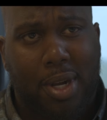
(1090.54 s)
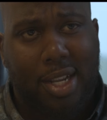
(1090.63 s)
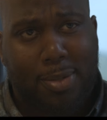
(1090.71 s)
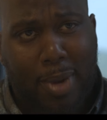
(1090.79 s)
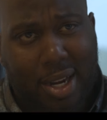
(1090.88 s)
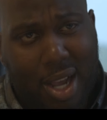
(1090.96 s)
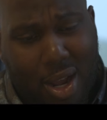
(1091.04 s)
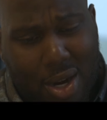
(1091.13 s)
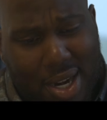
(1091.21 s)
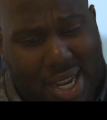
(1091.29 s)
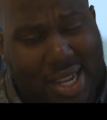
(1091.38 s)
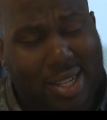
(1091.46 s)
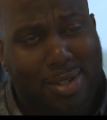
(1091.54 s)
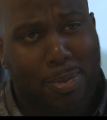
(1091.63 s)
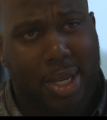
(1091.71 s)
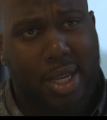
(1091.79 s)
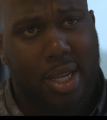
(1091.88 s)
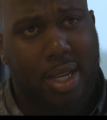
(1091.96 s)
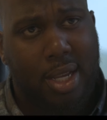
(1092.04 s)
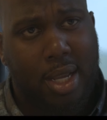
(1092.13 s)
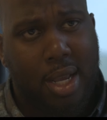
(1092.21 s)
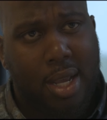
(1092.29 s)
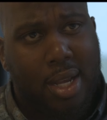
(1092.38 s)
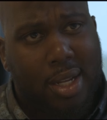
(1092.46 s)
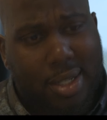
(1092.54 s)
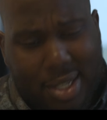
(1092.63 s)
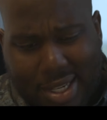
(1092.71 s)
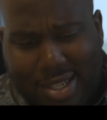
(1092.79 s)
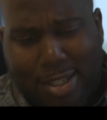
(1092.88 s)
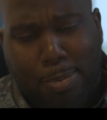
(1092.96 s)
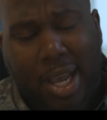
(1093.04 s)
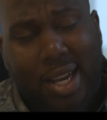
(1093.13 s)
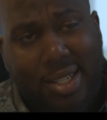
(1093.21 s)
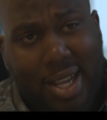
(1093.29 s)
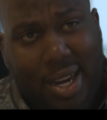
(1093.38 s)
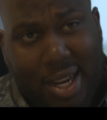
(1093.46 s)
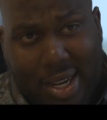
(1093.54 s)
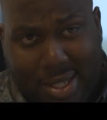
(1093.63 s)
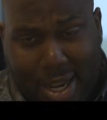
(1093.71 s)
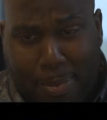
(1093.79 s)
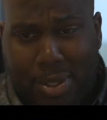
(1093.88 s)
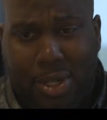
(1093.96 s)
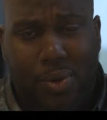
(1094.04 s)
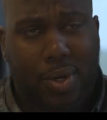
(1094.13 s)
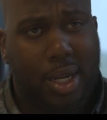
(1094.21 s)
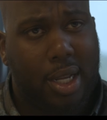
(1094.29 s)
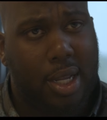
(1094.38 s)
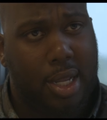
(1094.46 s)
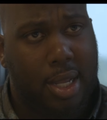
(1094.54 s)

because my daughter needs me just as bad as I need this opportunity.